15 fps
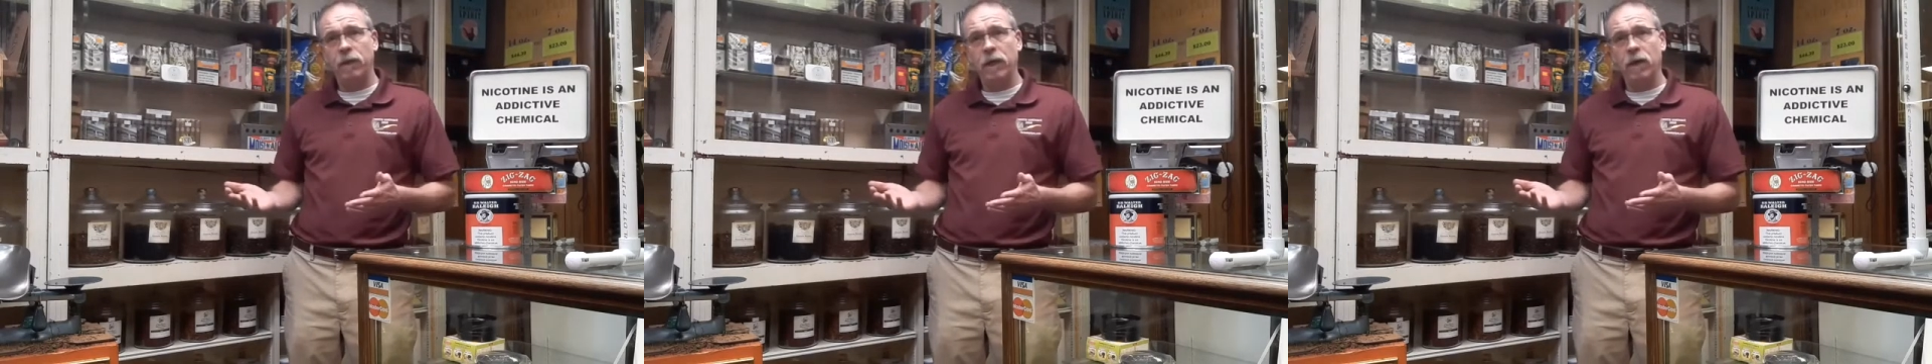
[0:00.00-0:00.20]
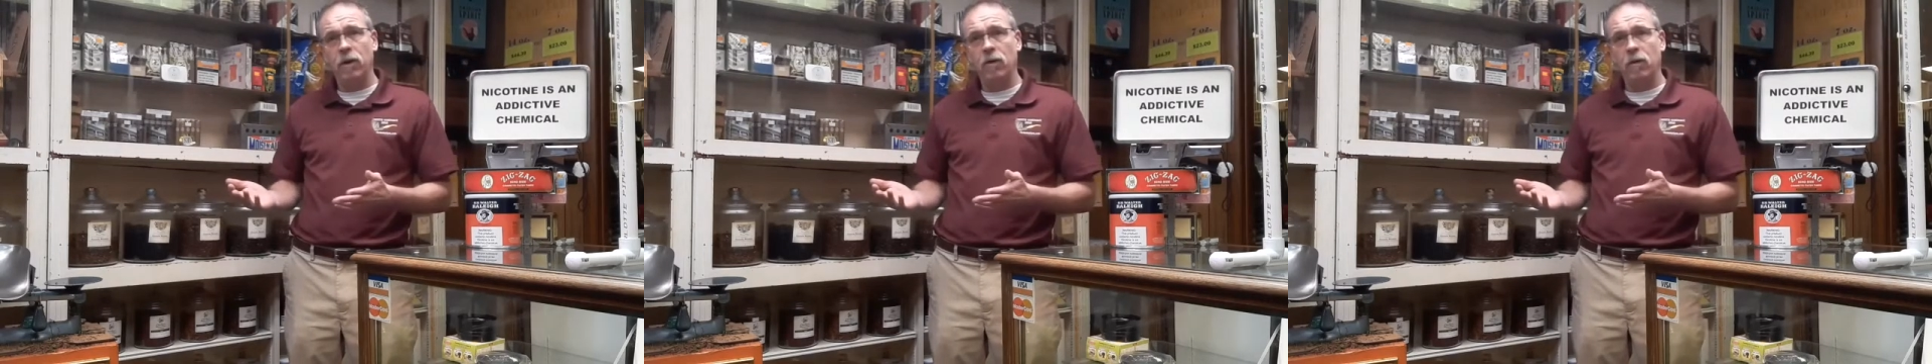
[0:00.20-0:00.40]

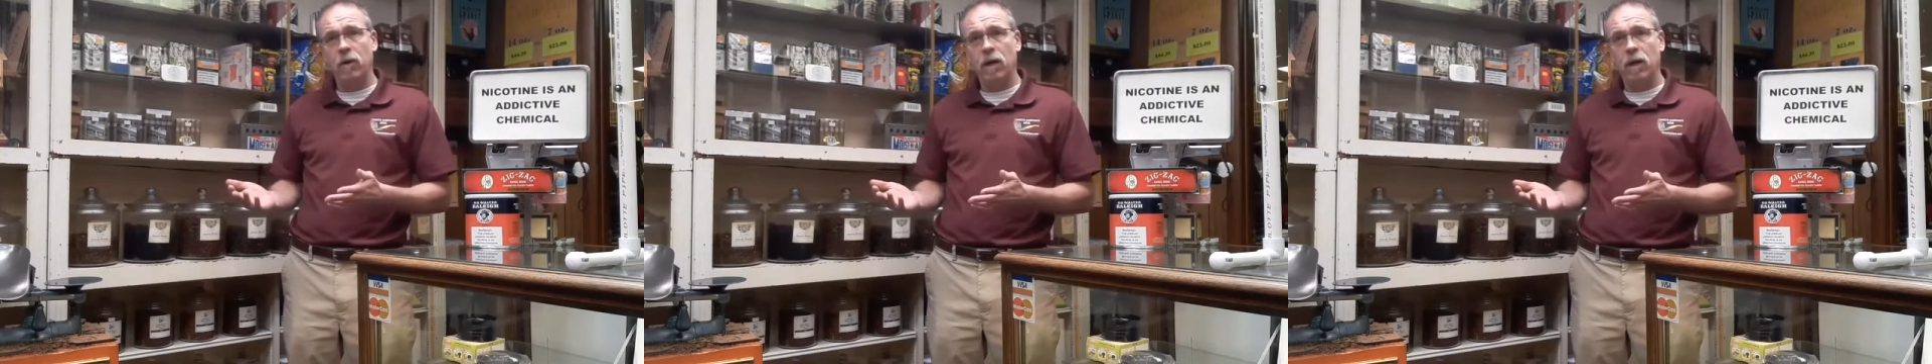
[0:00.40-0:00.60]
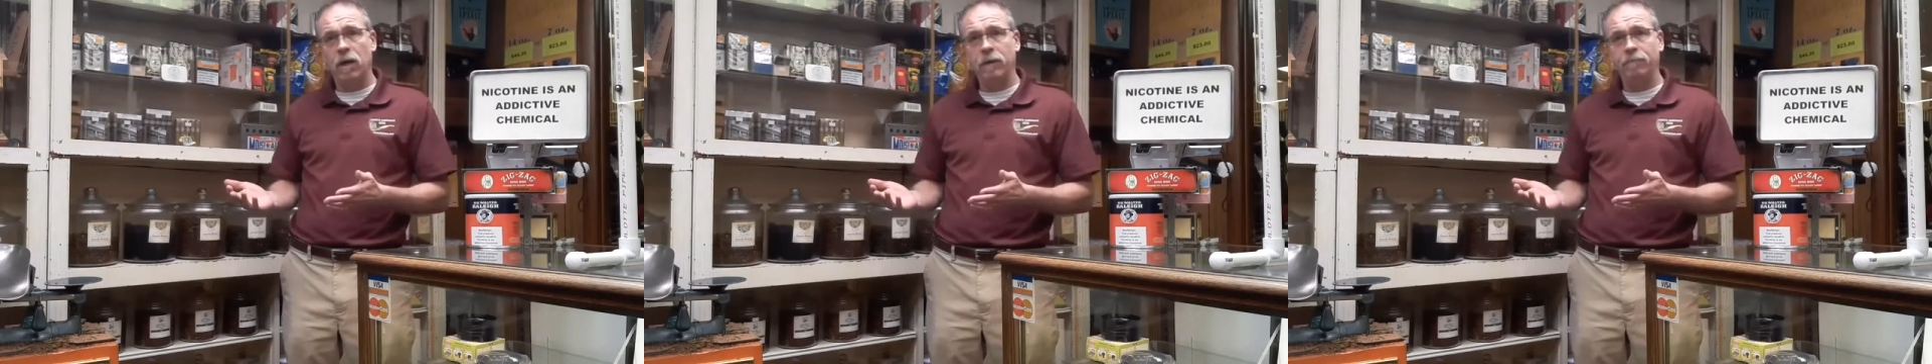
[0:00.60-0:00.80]

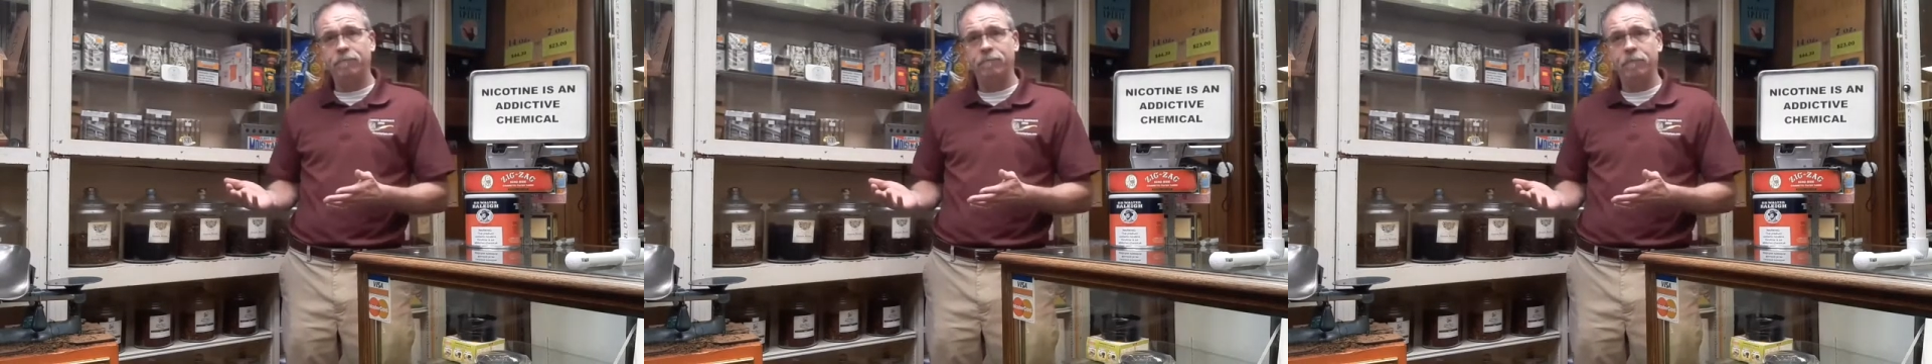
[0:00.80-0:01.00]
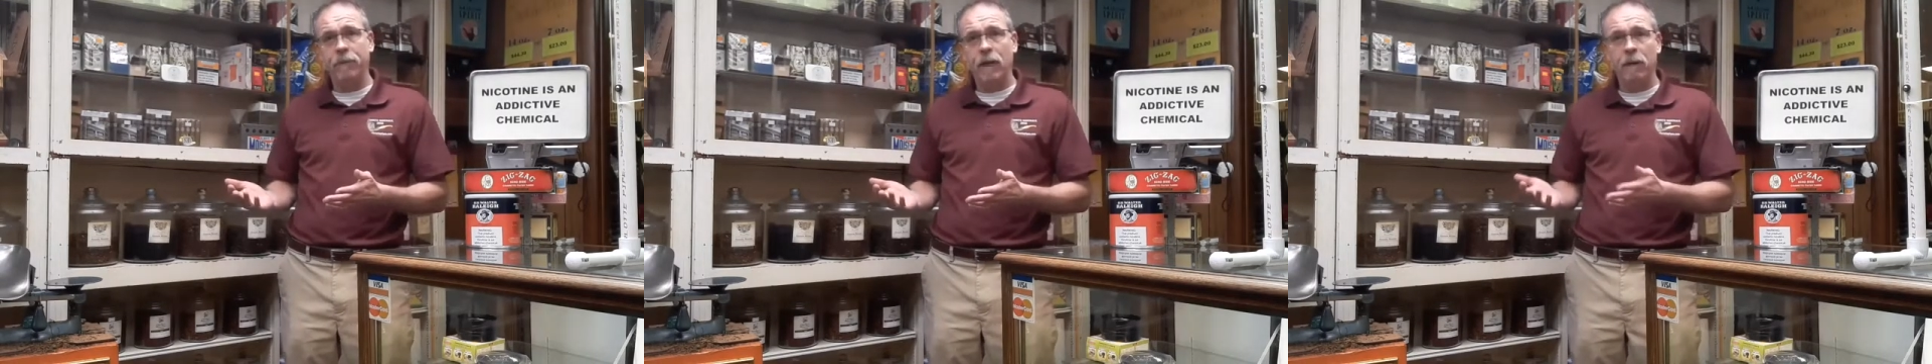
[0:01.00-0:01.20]
go
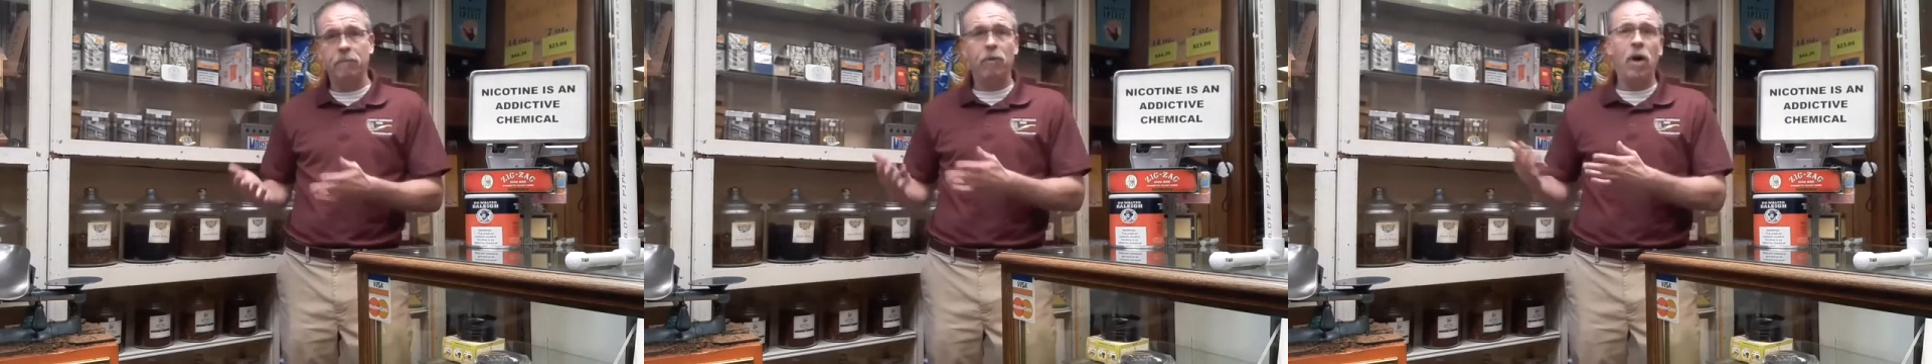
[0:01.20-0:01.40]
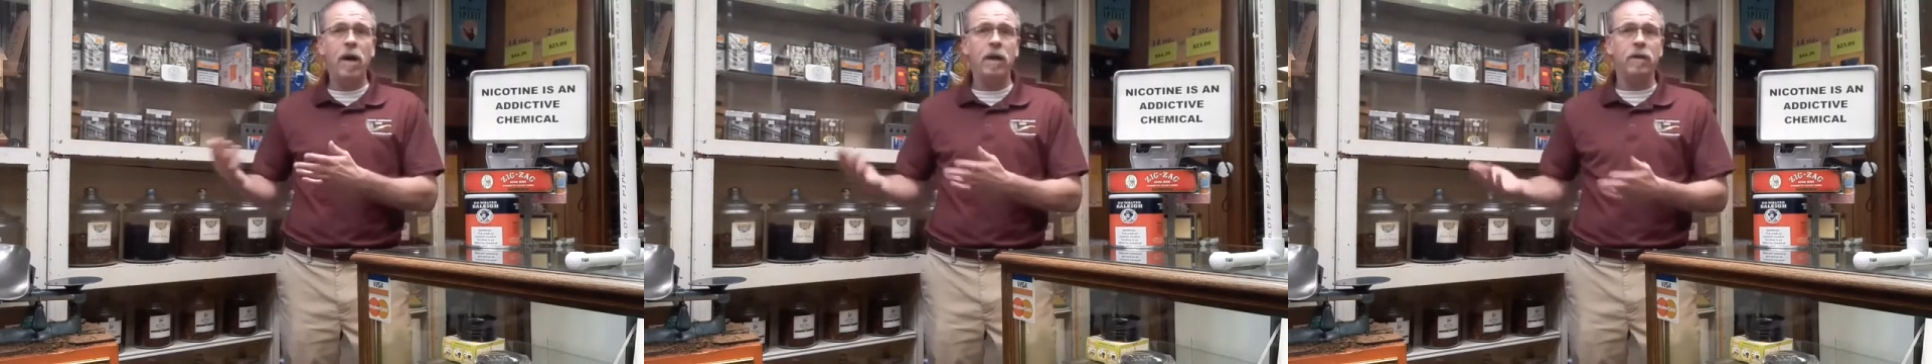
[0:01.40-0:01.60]

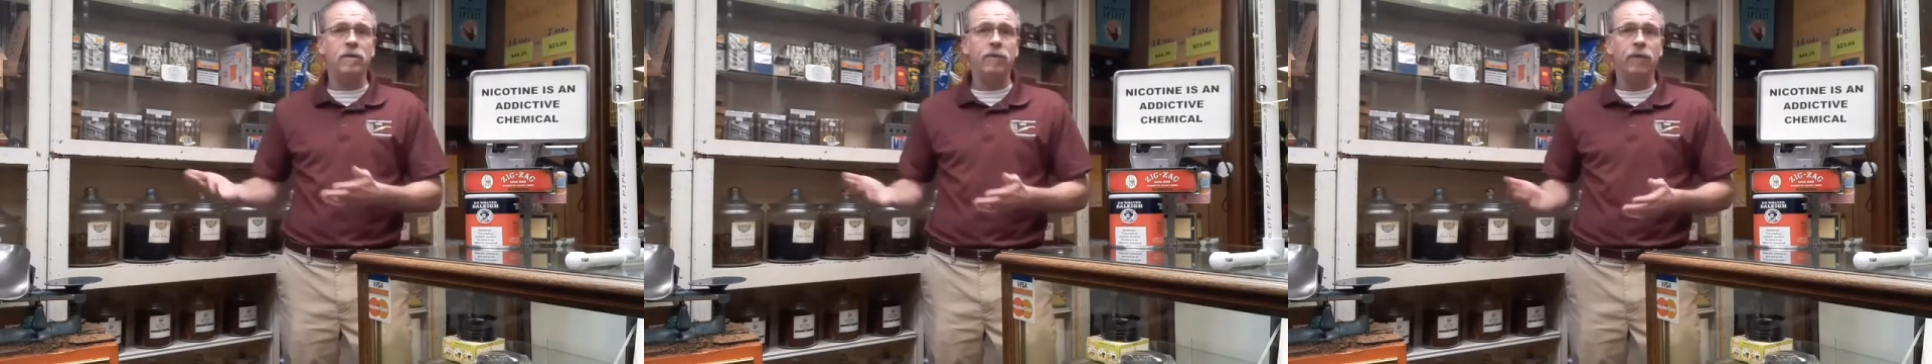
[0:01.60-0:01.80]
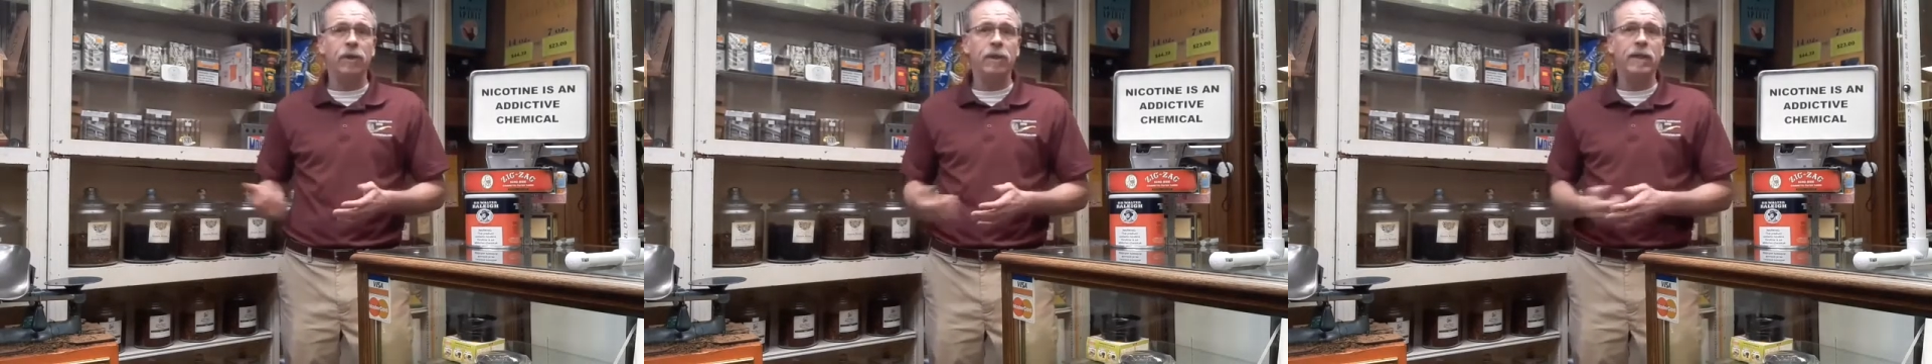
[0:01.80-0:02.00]
apprentice
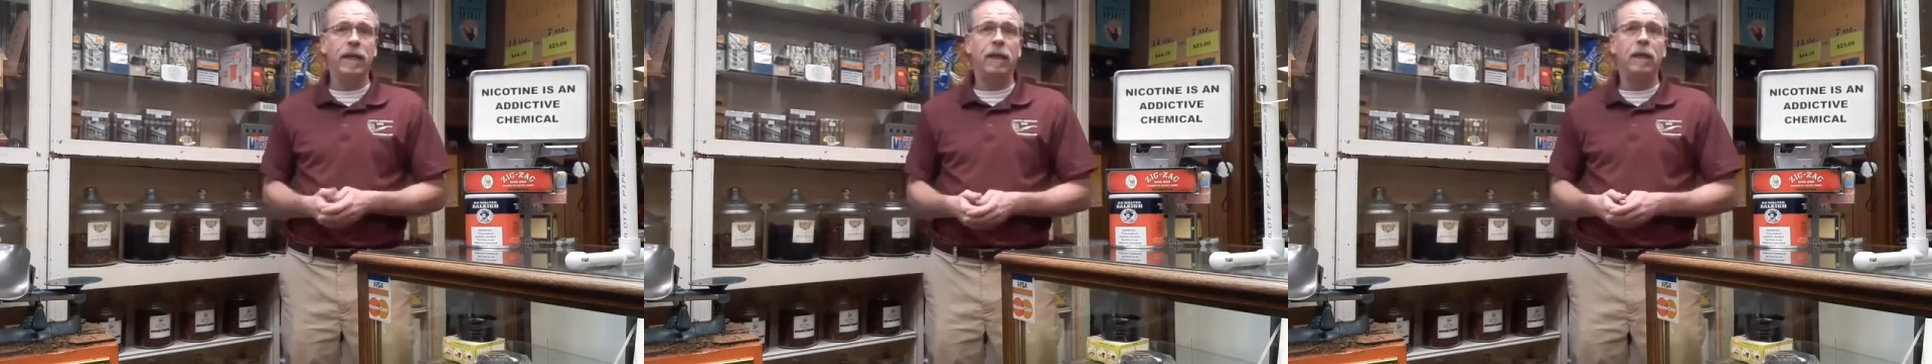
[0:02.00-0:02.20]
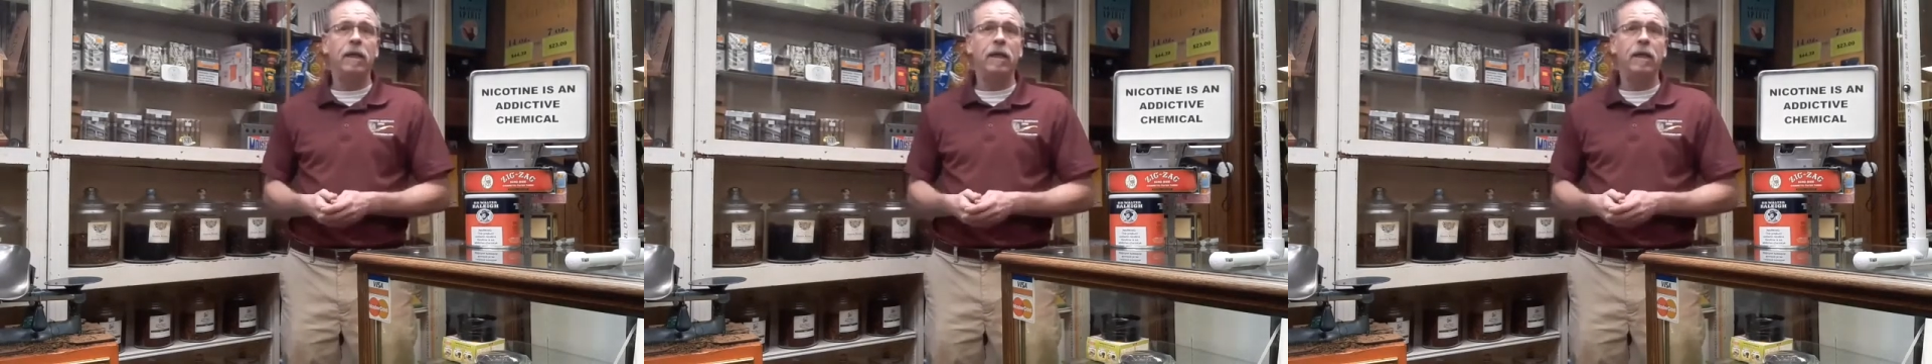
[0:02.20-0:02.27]
for Dick.